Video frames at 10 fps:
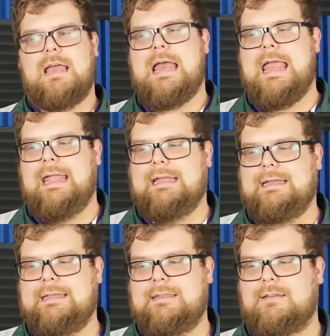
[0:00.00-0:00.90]

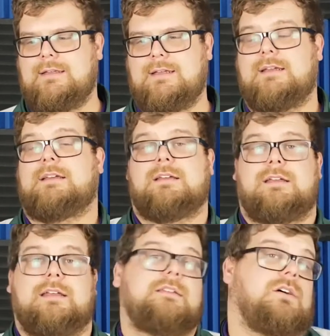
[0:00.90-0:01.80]
And
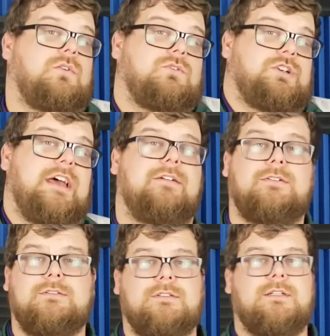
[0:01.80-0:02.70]
his whole channel,
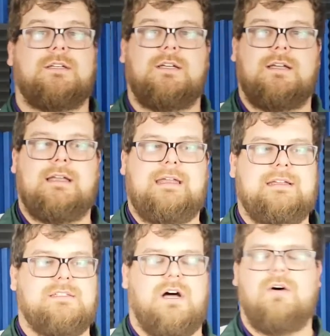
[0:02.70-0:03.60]
he
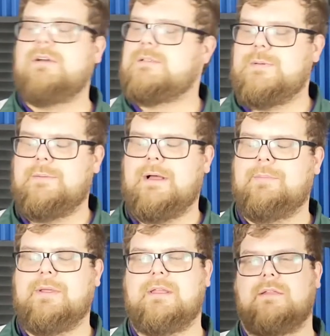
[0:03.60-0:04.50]
has always been about
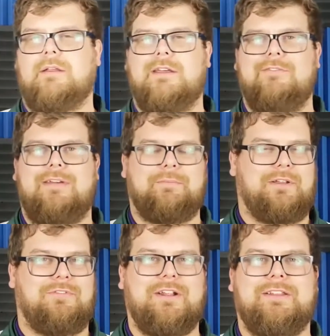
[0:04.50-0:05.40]
being family
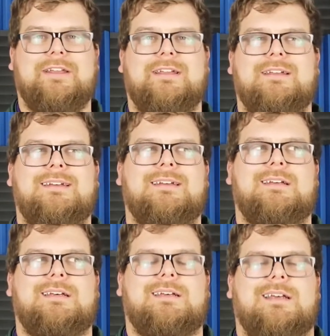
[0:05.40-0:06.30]
friendly.
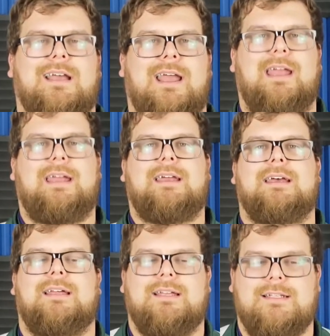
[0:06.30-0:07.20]

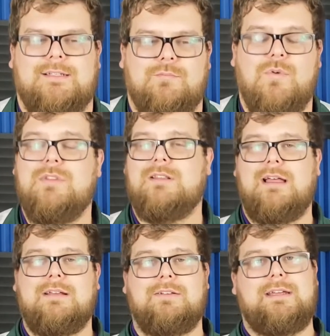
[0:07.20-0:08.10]
And more than
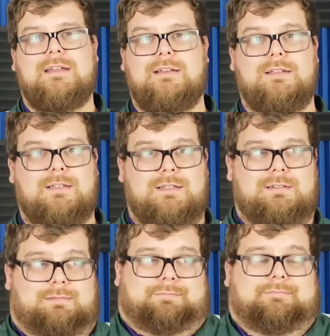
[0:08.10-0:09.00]
likely,
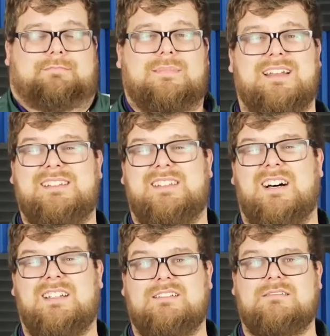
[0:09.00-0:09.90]
he's
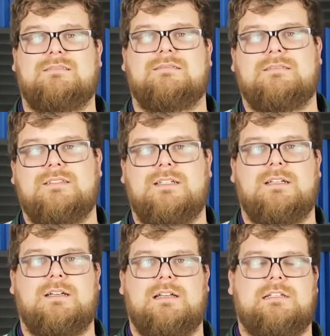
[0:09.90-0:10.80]
done.
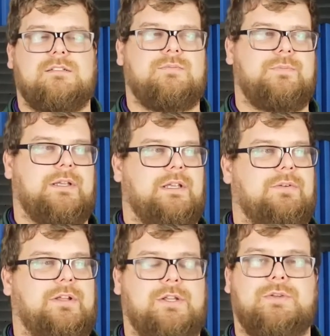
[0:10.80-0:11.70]
He's been
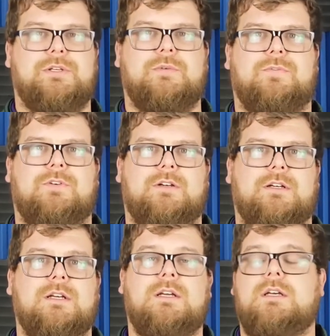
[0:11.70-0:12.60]
doing YouTube for
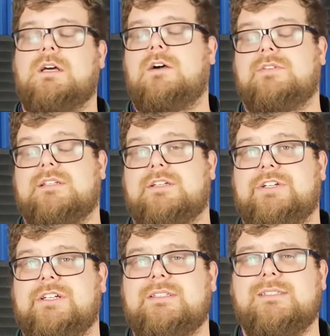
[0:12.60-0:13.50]
over 6
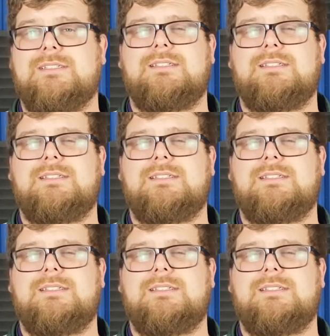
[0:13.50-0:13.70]
years.